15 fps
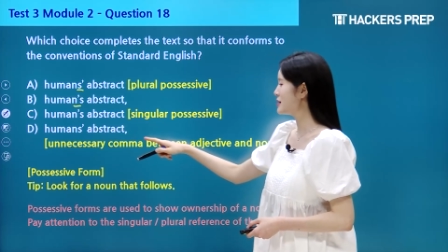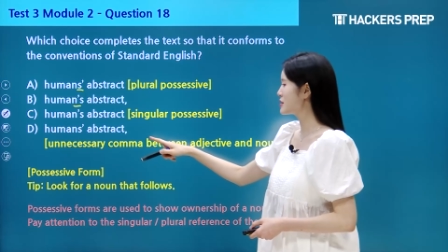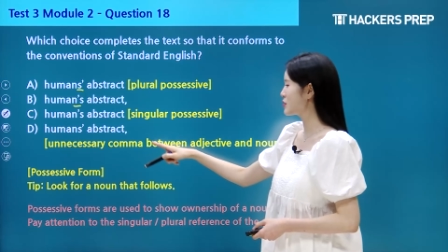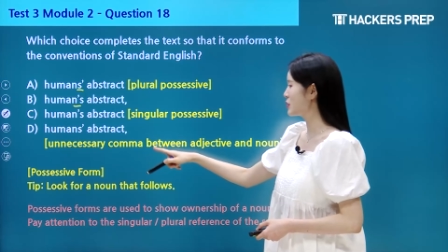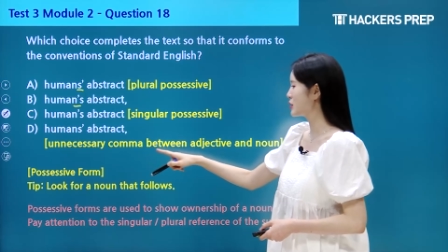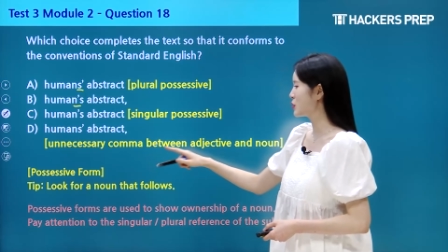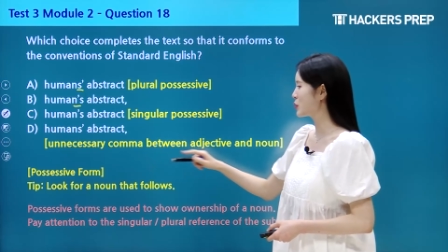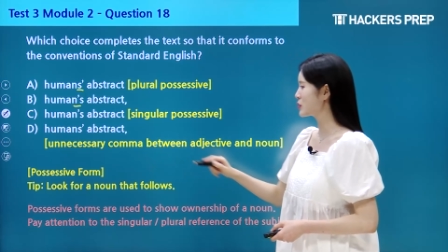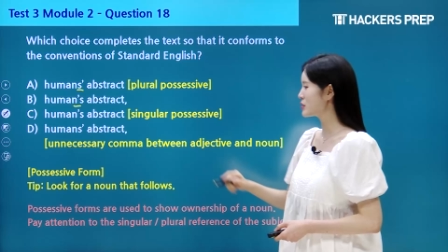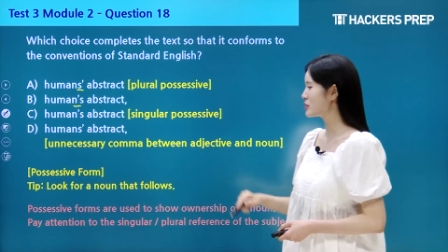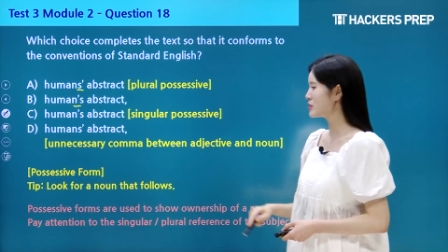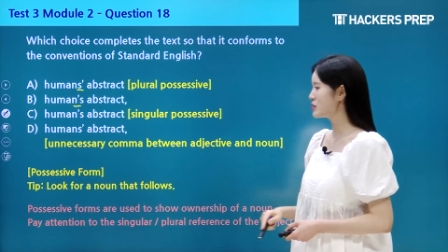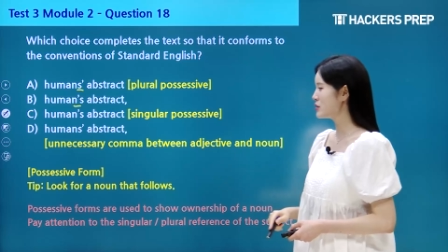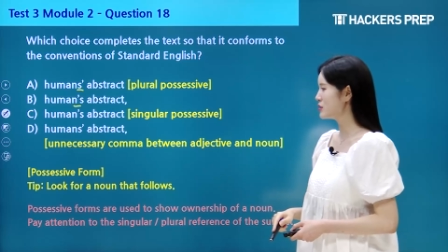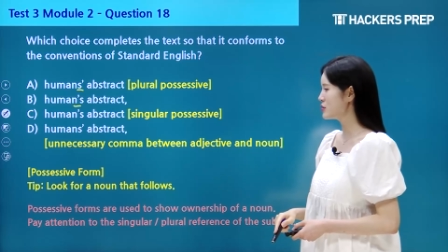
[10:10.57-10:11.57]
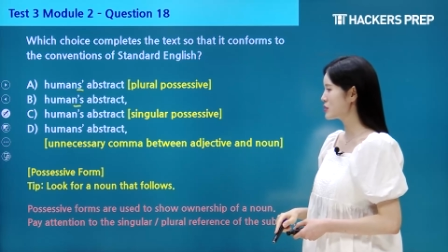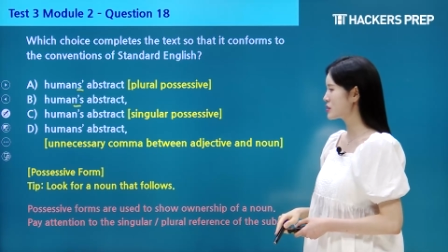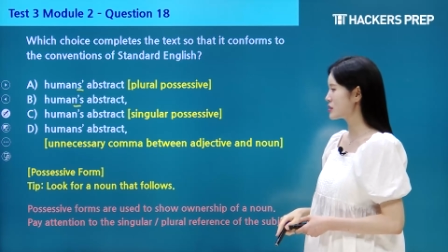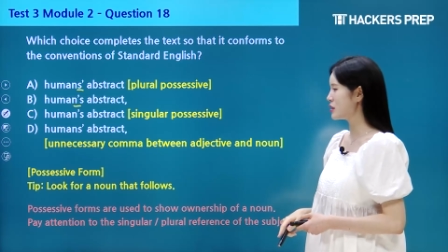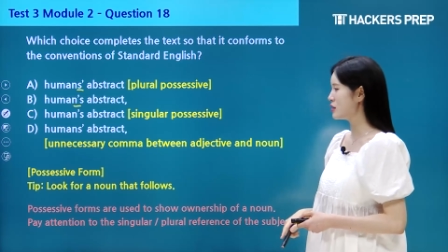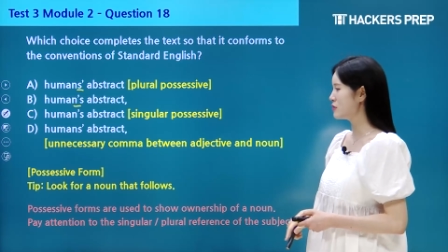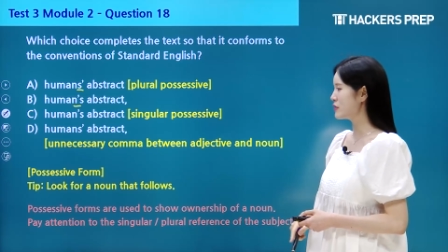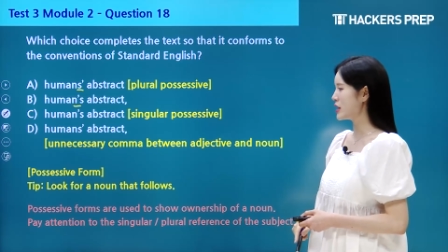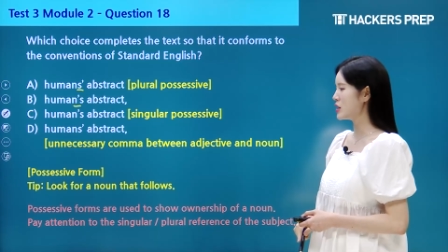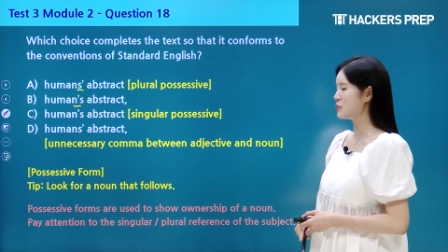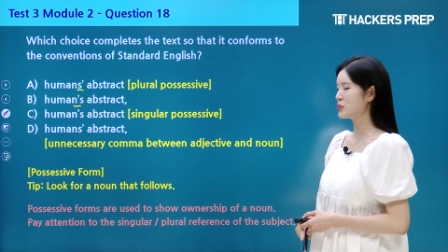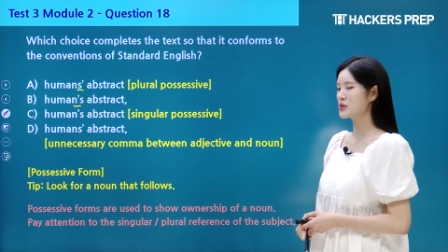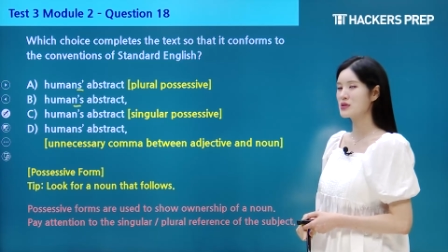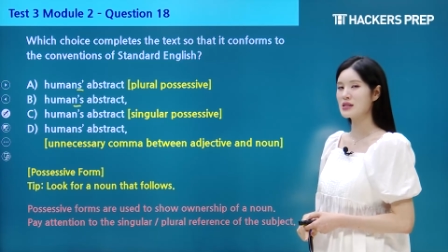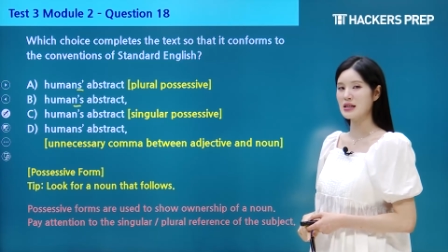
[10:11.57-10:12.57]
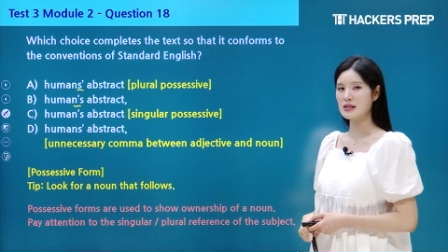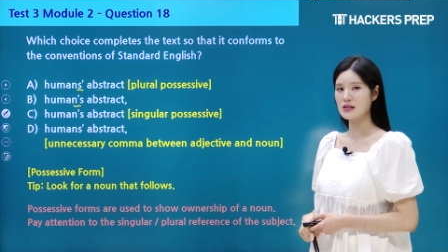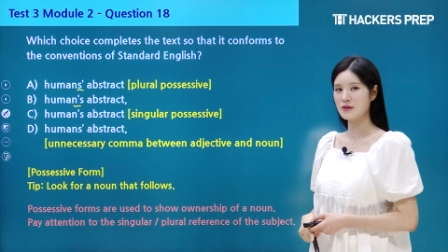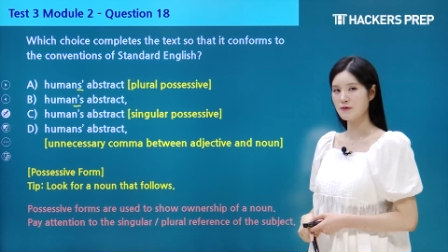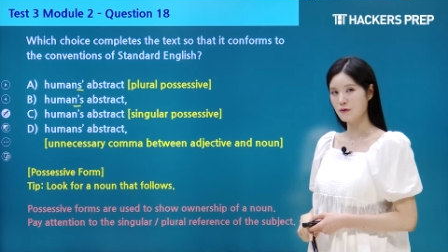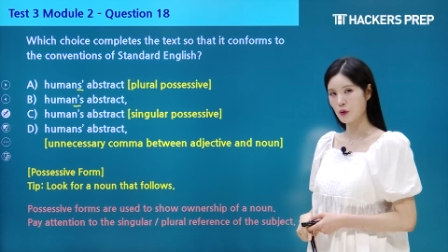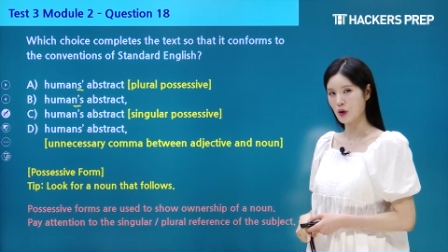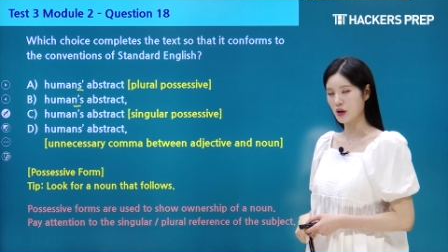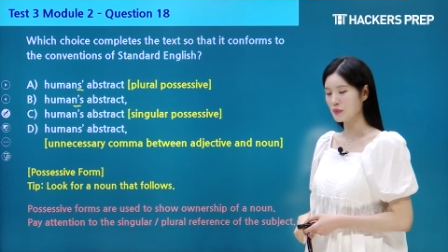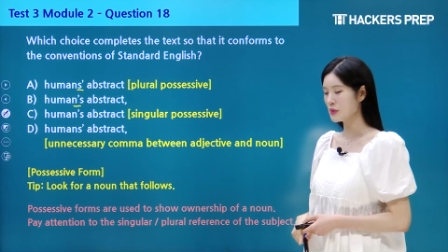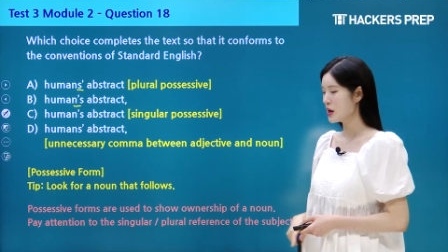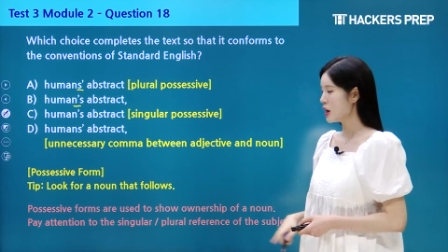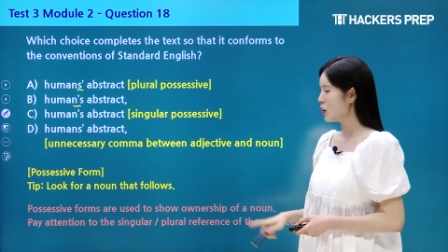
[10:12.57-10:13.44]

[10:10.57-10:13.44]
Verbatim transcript: So in order to solve a possessive form,